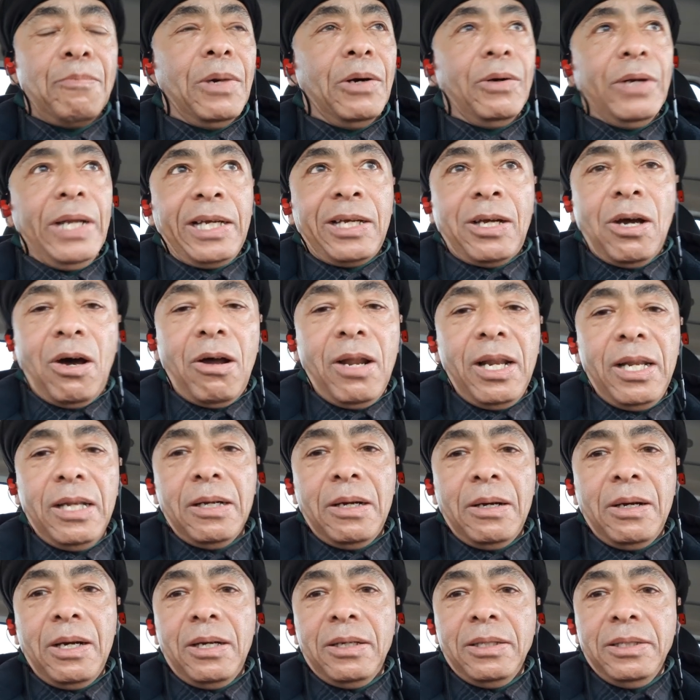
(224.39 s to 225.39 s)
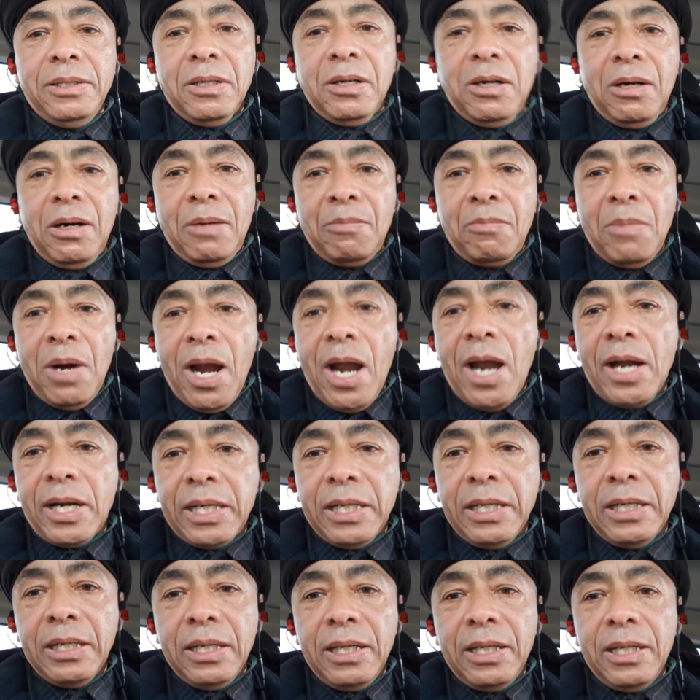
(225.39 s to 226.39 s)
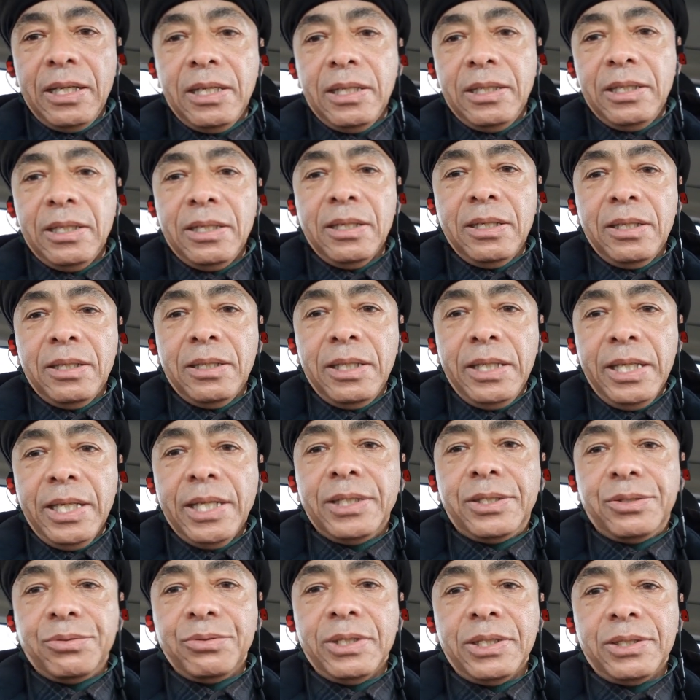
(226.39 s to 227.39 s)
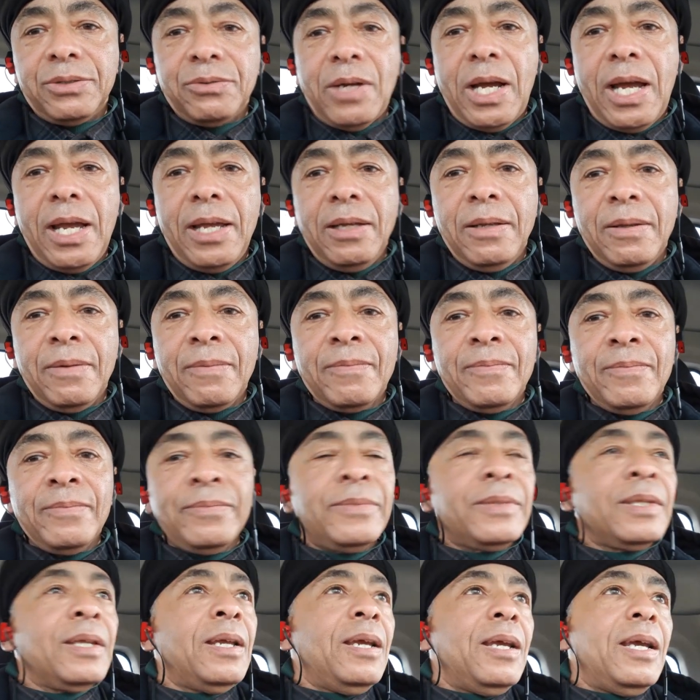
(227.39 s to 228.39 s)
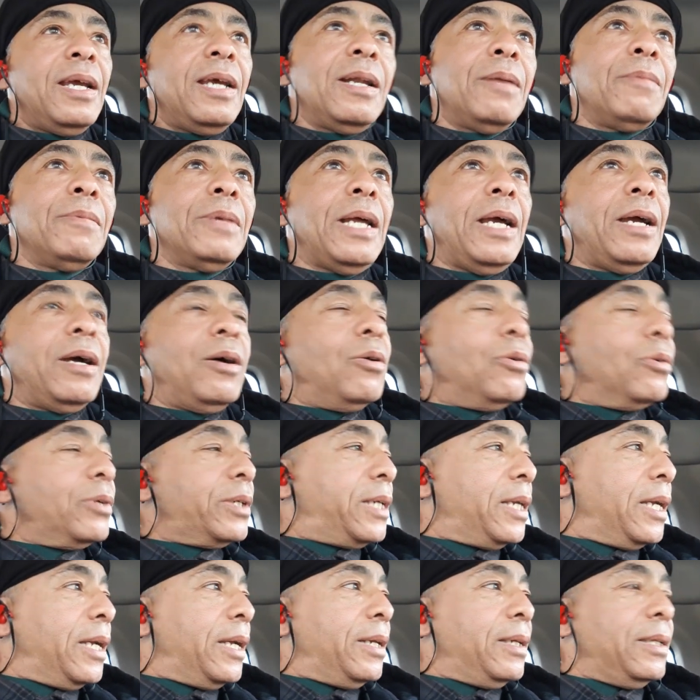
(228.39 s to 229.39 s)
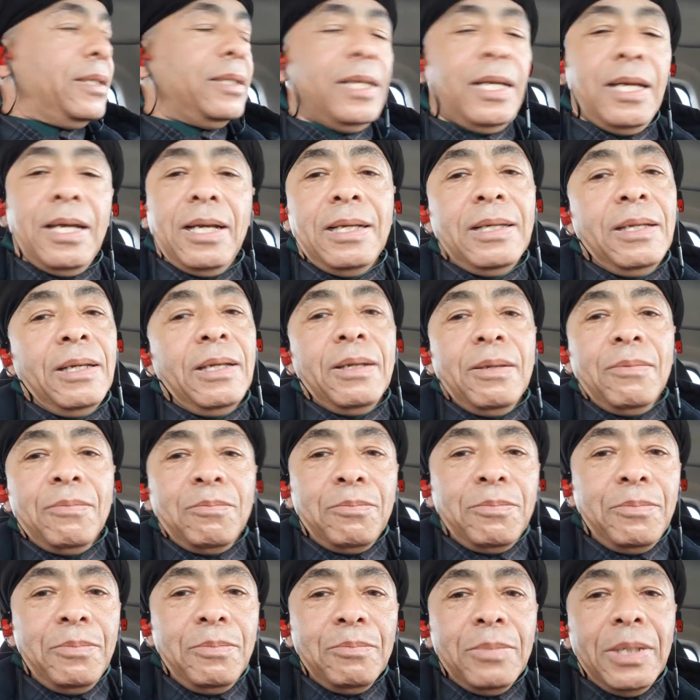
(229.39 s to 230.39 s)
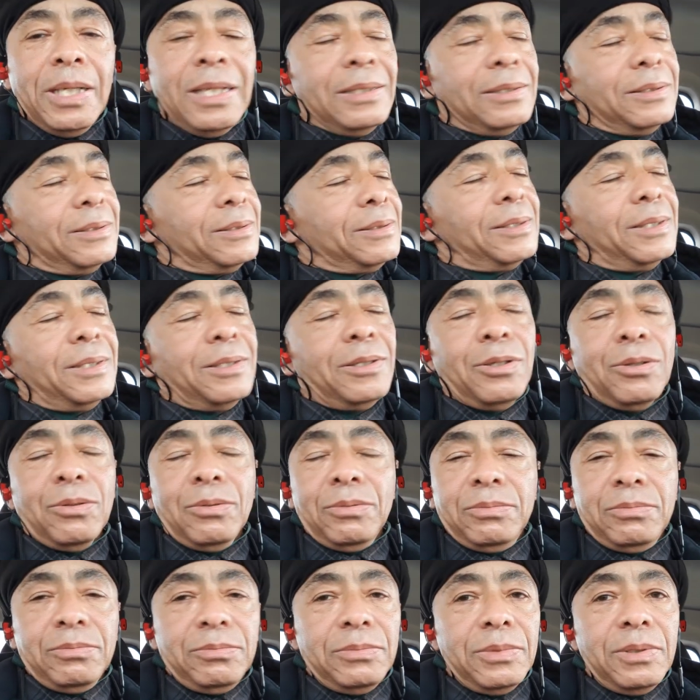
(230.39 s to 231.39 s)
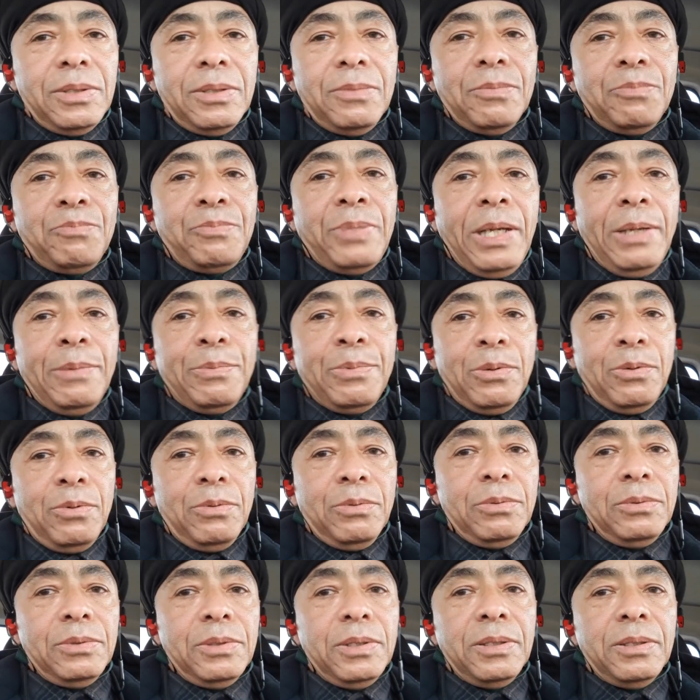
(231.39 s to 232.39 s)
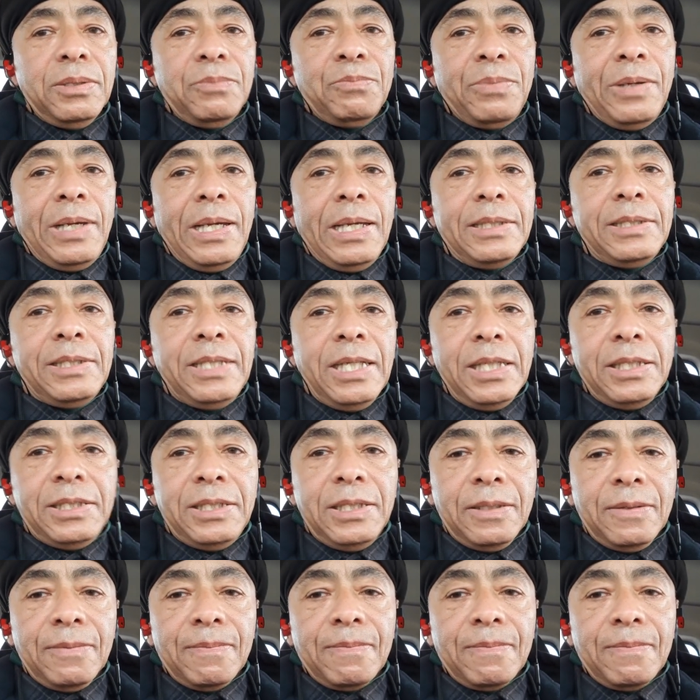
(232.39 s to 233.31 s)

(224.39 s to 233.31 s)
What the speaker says: They call it, American interest, right? And I'm like, okay, yeah. But look, people, pay attention.